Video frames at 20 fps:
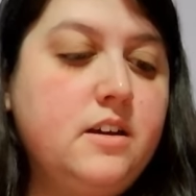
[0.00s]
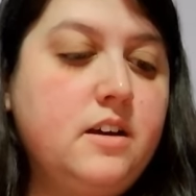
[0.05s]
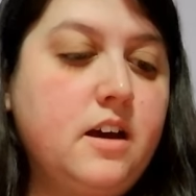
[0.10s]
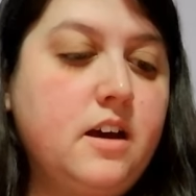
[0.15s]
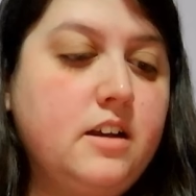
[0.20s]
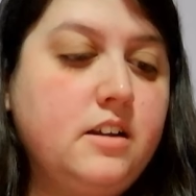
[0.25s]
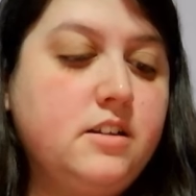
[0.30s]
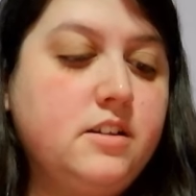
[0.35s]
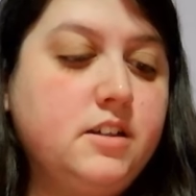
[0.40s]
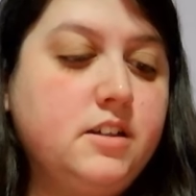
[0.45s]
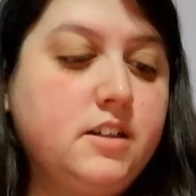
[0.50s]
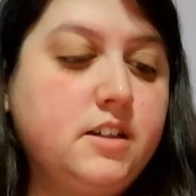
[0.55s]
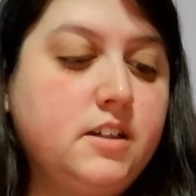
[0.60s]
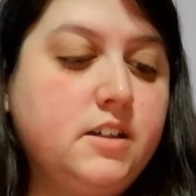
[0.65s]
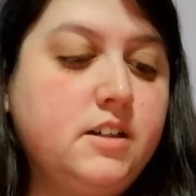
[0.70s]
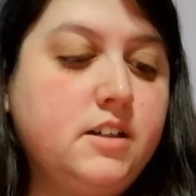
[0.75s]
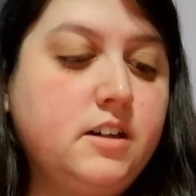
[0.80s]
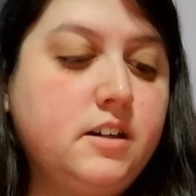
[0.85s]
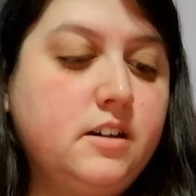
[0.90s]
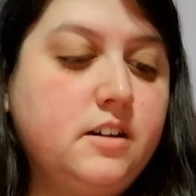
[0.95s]
I took
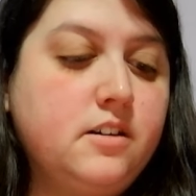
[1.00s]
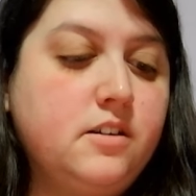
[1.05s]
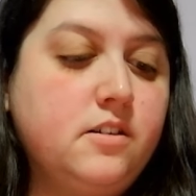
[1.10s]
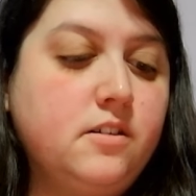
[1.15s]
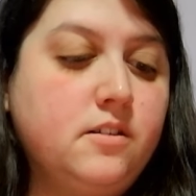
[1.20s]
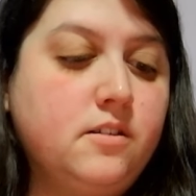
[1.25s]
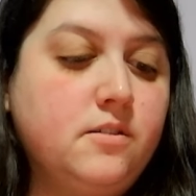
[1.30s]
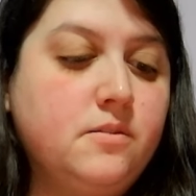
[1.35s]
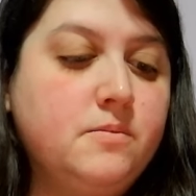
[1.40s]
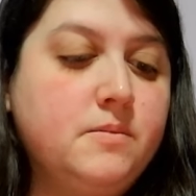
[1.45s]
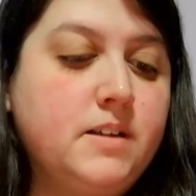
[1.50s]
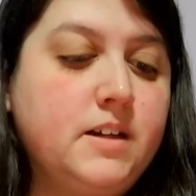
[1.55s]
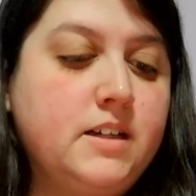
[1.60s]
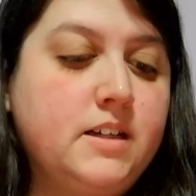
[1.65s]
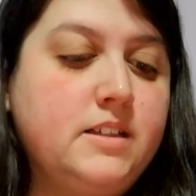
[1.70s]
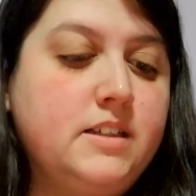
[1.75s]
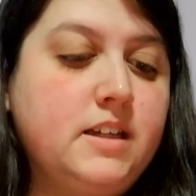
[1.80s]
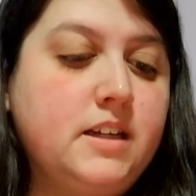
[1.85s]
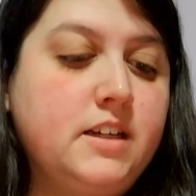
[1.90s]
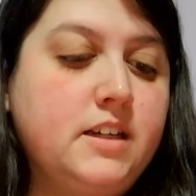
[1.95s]
her home
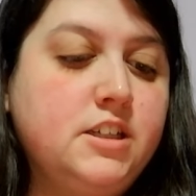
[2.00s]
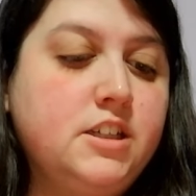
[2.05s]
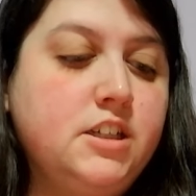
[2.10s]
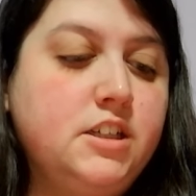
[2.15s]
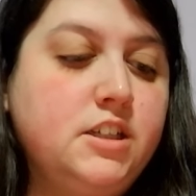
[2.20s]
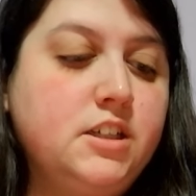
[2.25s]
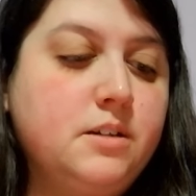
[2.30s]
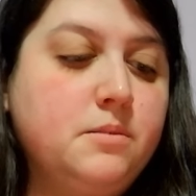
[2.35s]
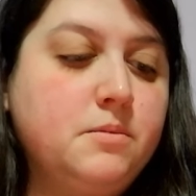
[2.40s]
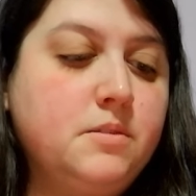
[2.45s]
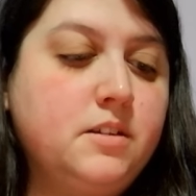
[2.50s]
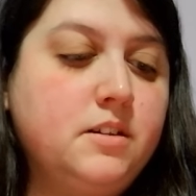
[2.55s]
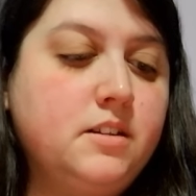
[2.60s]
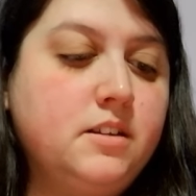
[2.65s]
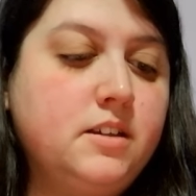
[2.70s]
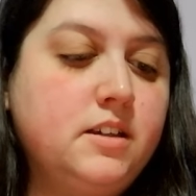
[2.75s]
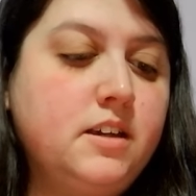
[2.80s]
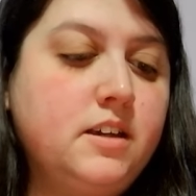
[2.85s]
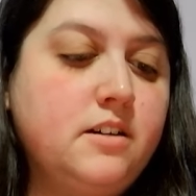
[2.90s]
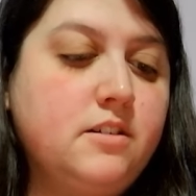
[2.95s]
that day. She jumped on
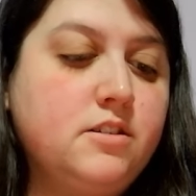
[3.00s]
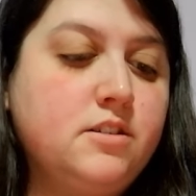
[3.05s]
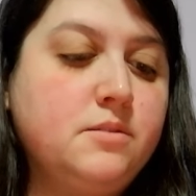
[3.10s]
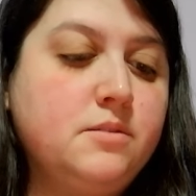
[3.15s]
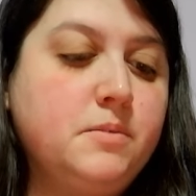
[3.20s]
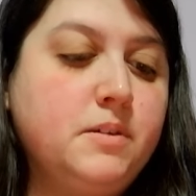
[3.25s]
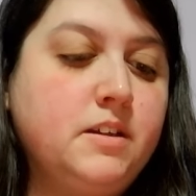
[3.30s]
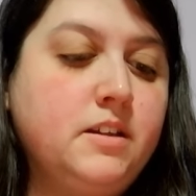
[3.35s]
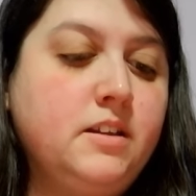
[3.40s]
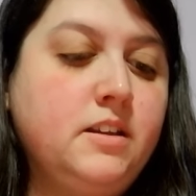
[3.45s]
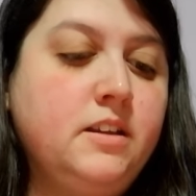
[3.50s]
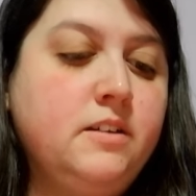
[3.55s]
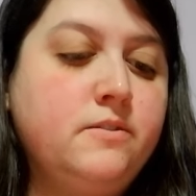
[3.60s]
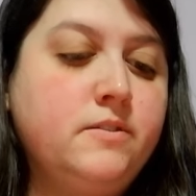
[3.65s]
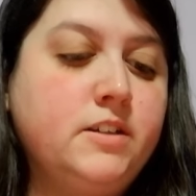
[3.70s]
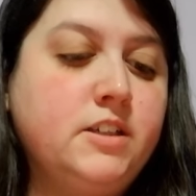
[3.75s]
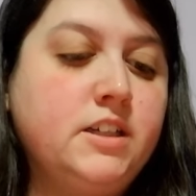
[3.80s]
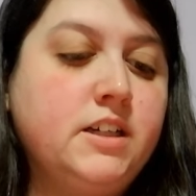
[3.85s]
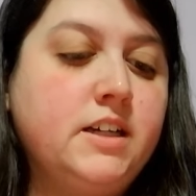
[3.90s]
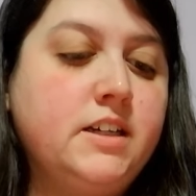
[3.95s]
the couch immediately,
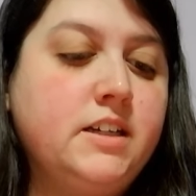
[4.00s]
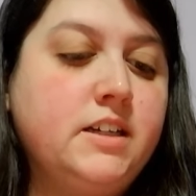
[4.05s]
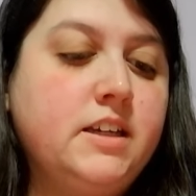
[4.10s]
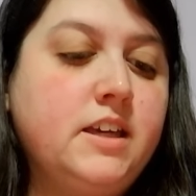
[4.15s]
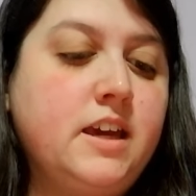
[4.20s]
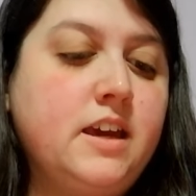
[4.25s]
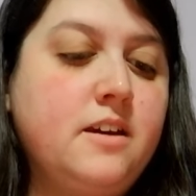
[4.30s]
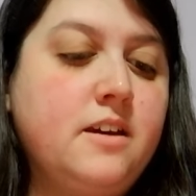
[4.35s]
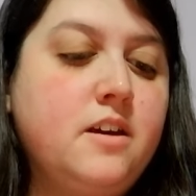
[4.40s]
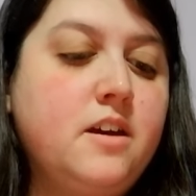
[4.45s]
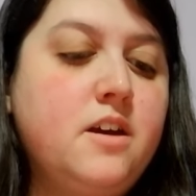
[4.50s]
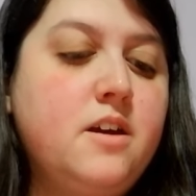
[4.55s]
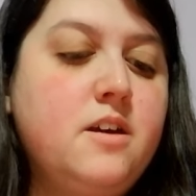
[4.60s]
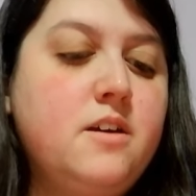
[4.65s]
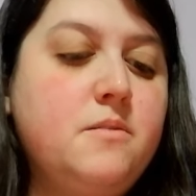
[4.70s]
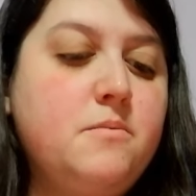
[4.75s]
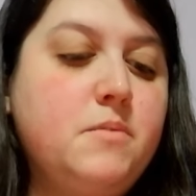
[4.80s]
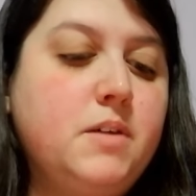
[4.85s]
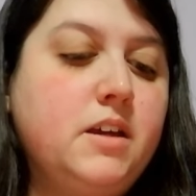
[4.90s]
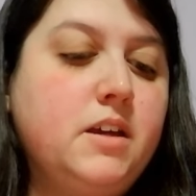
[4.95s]
which kind of
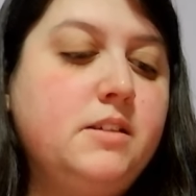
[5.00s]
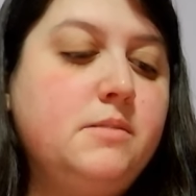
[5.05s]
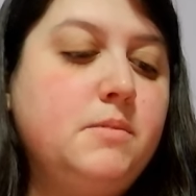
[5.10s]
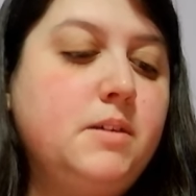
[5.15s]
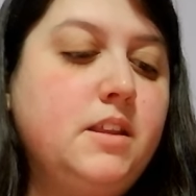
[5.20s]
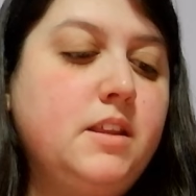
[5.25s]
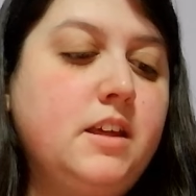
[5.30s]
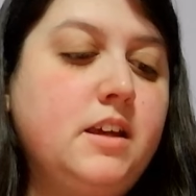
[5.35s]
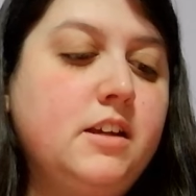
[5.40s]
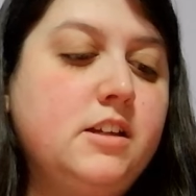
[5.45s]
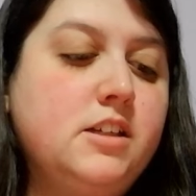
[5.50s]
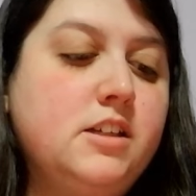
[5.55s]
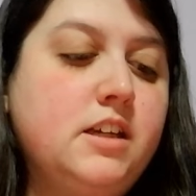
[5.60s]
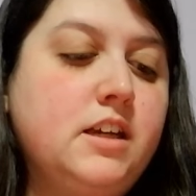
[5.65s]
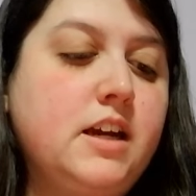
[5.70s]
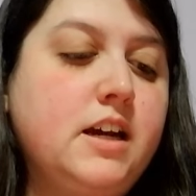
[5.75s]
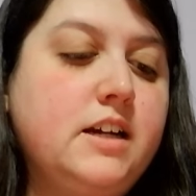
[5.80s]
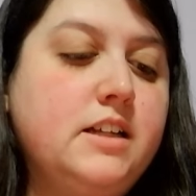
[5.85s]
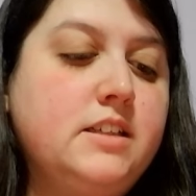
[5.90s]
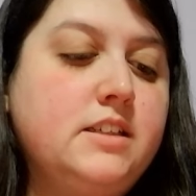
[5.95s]
makes me think she
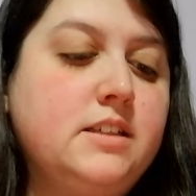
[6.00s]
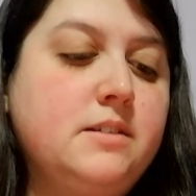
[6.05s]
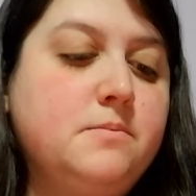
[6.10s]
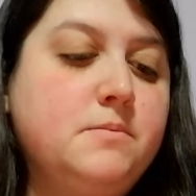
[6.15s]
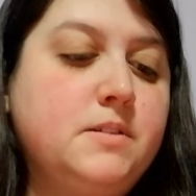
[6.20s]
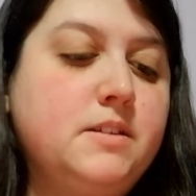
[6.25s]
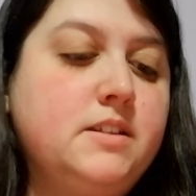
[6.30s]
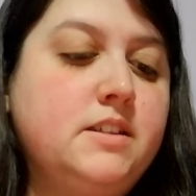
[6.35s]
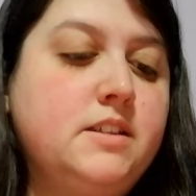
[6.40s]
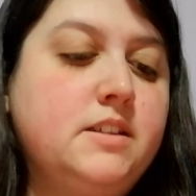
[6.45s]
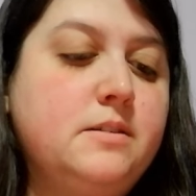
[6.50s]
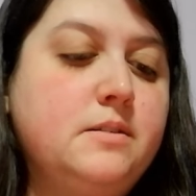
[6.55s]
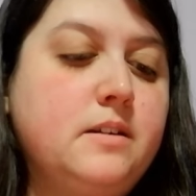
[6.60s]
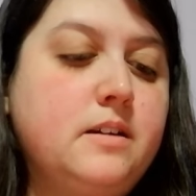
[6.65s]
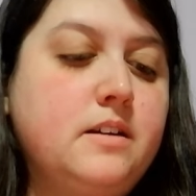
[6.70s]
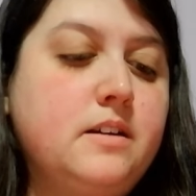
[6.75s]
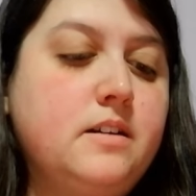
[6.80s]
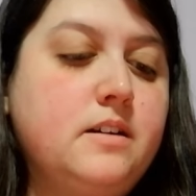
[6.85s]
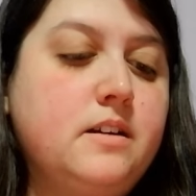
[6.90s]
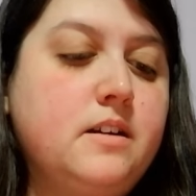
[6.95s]
had someone's
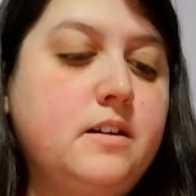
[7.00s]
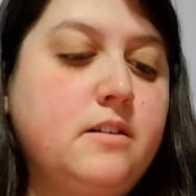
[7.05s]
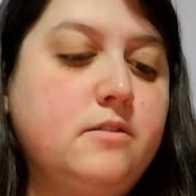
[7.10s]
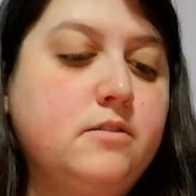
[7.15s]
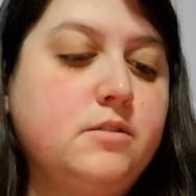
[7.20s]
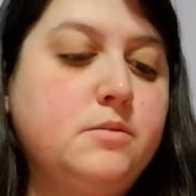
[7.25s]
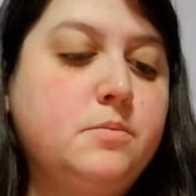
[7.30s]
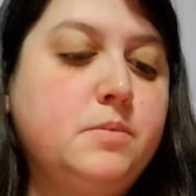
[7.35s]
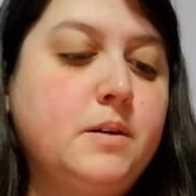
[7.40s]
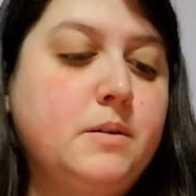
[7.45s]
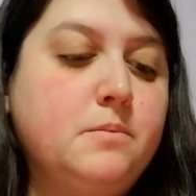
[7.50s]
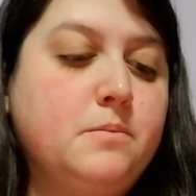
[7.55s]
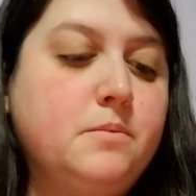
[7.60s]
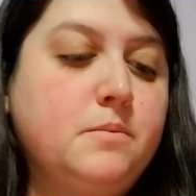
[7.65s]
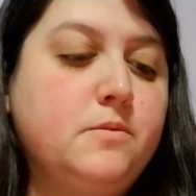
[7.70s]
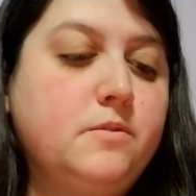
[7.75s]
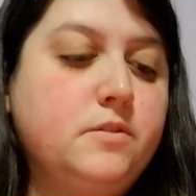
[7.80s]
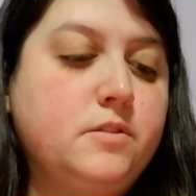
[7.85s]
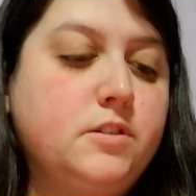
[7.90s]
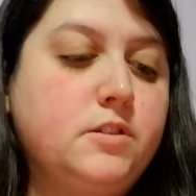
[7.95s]
house pup.
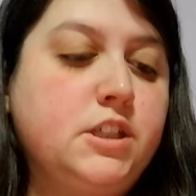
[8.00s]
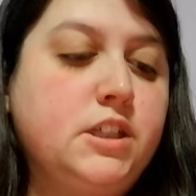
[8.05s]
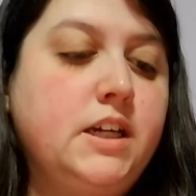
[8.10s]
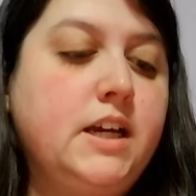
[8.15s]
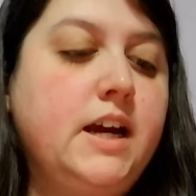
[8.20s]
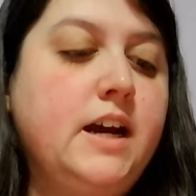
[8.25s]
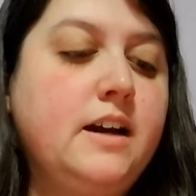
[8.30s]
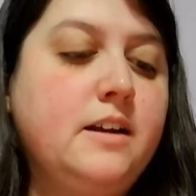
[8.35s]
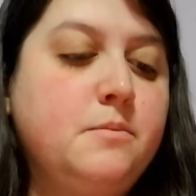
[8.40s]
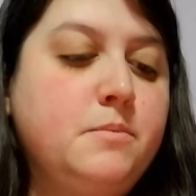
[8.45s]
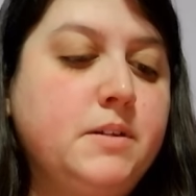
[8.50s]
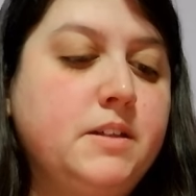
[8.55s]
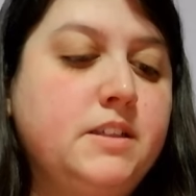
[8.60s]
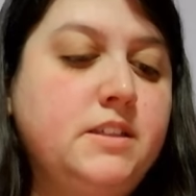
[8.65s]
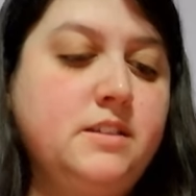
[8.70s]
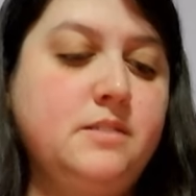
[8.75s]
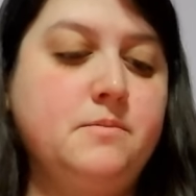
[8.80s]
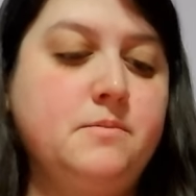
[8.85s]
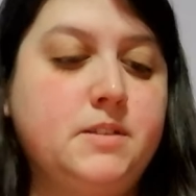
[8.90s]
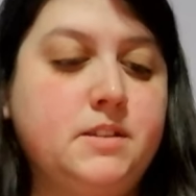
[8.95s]
She had been
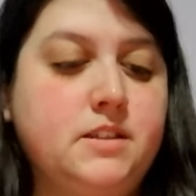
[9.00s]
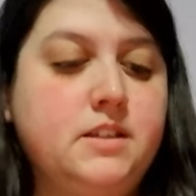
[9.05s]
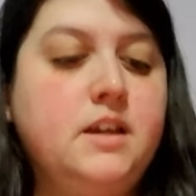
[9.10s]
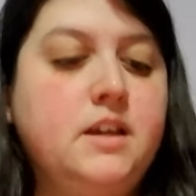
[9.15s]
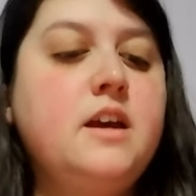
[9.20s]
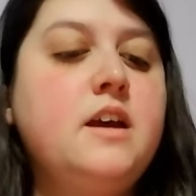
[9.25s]
someone's